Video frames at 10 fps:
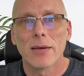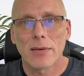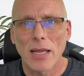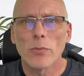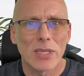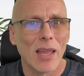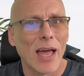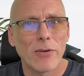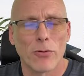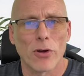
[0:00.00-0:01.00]
kind of would
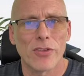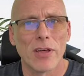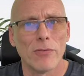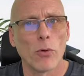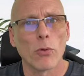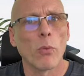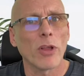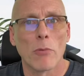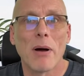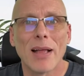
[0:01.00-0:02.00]
like for ourselves or what
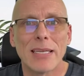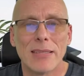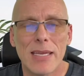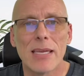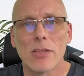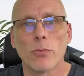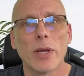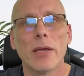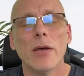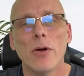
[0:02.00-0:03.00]
our body needs.
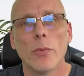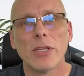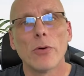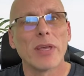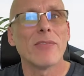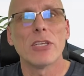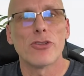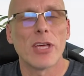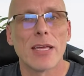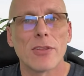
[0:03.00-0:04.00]
We don't give it a
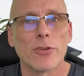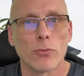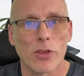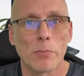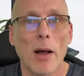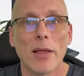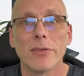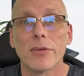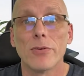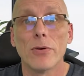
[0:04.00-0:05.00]
chance to respond
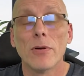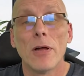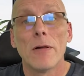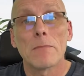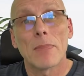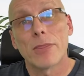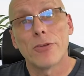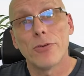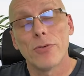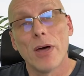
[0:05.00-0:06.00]
to
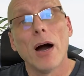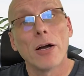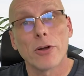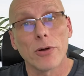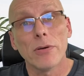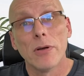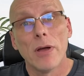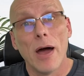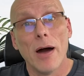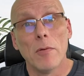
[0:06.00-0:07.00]
the hunger
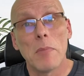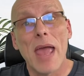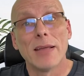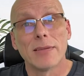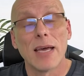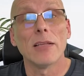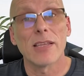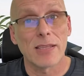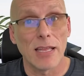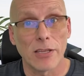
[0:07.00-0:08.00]
and tell
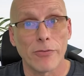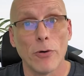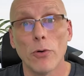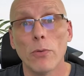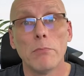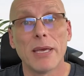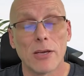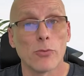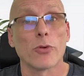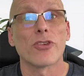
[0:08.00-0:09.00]
us that it's full,
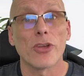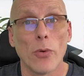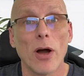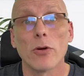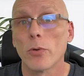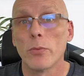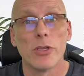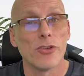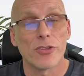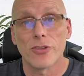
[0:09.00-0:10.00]
because we're so hungry. We
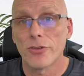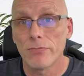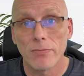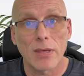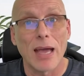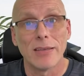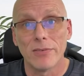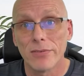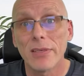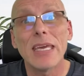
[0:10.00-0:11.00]
just kind
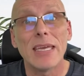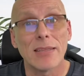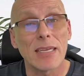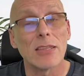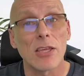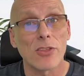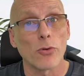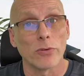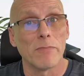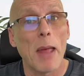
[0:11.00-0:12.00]
of eat in this
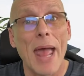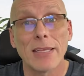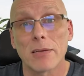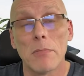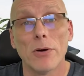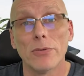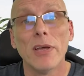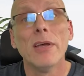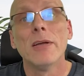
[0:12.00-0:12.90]
sort of panic mode.